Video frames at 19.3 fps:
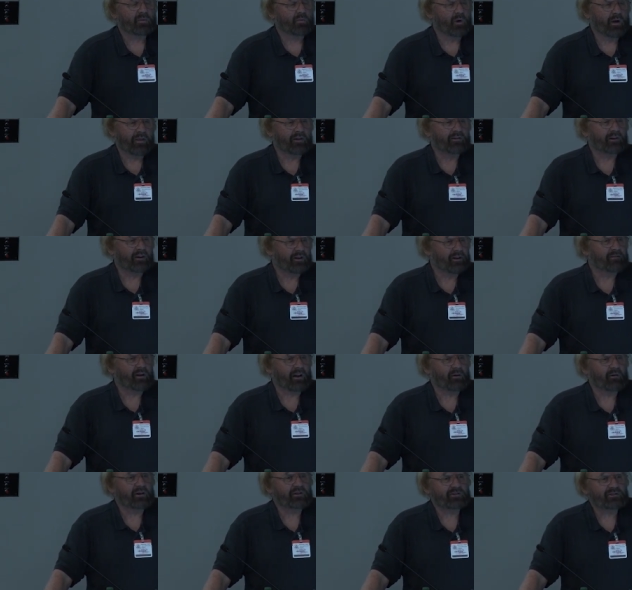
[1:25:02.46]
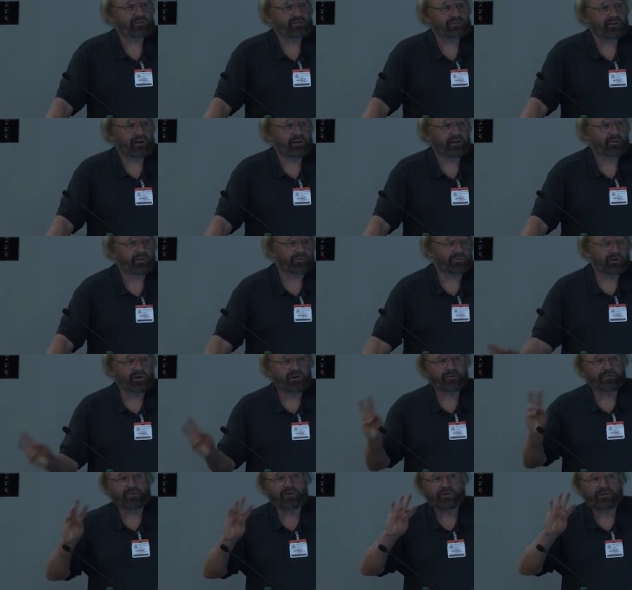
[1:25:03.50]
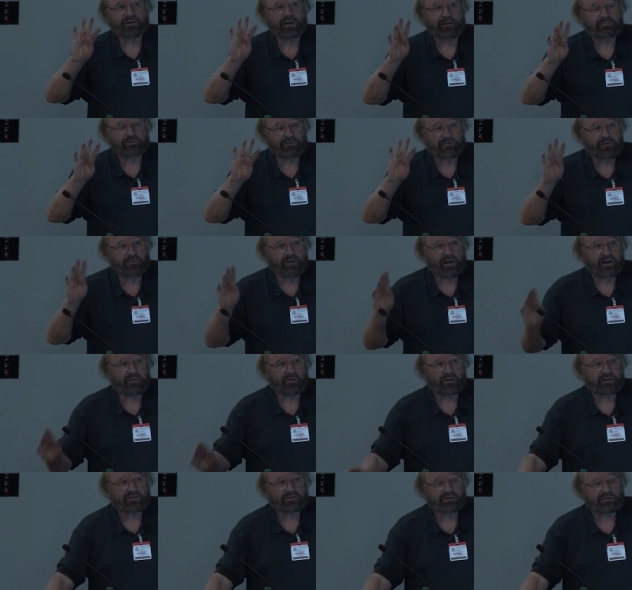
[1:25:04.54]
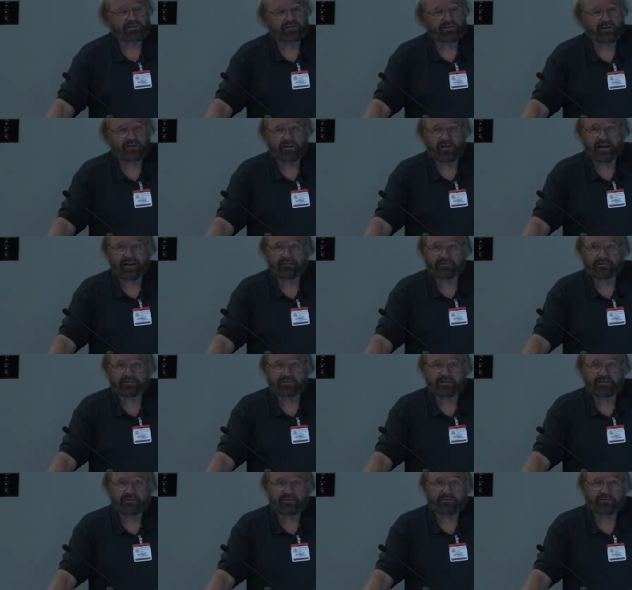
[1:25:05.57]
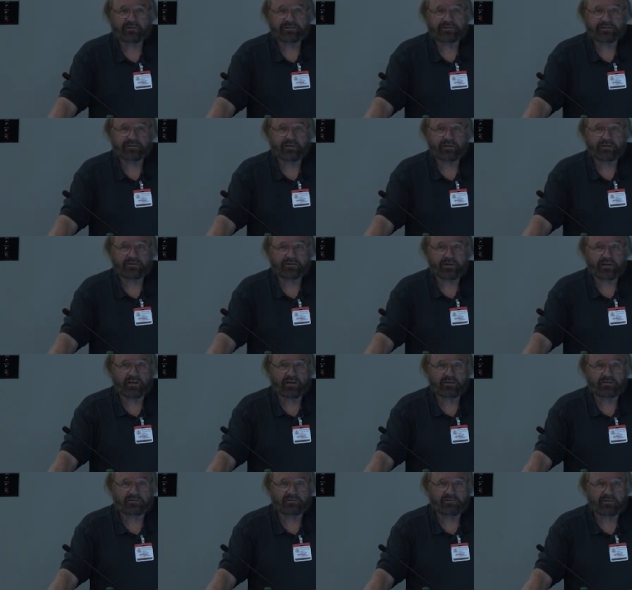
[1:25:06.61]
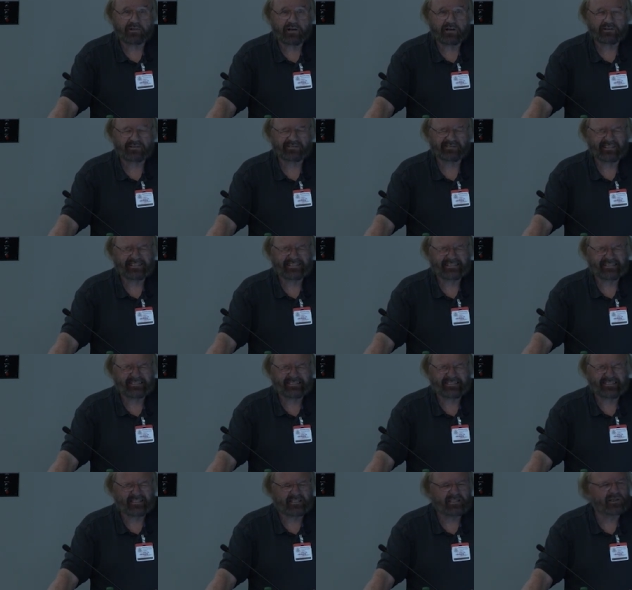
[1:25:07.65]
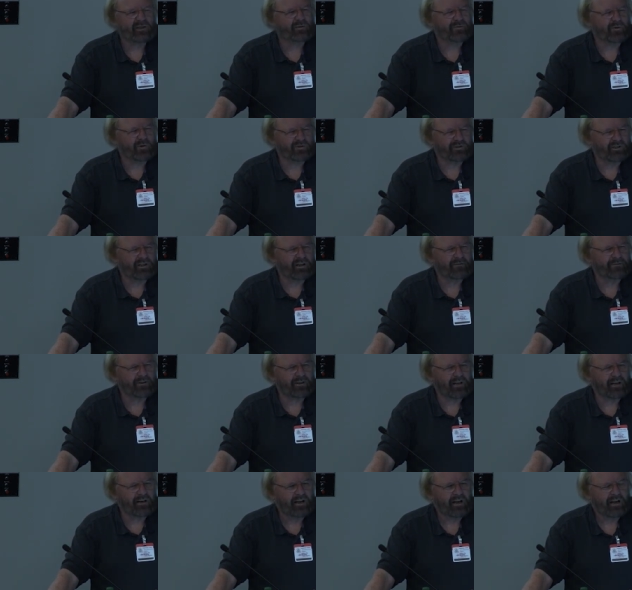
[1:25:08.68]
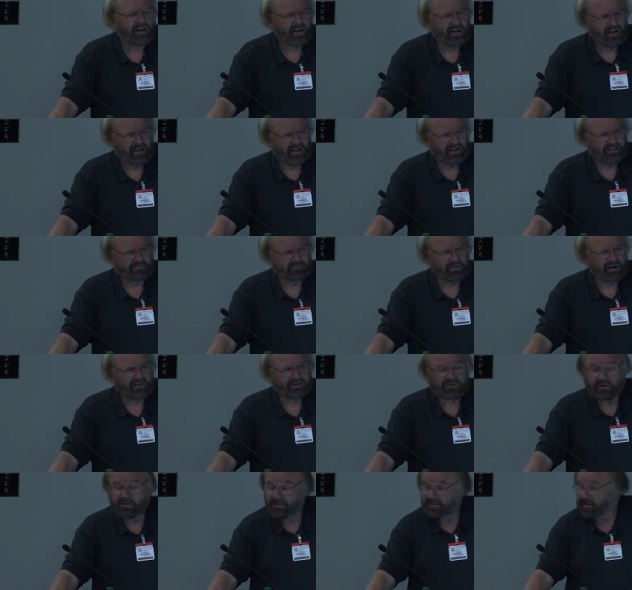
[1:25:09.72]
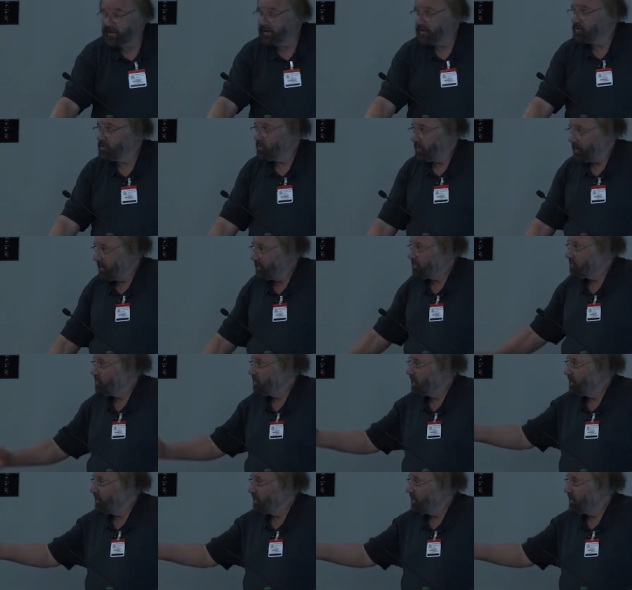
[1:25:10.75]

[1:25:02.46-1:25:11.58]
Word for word: where they did an evaluation study, three different types of evaluation. It's in language teaching research in 2013 or 14, I forget. It's Marta Gonzalez Lloret, who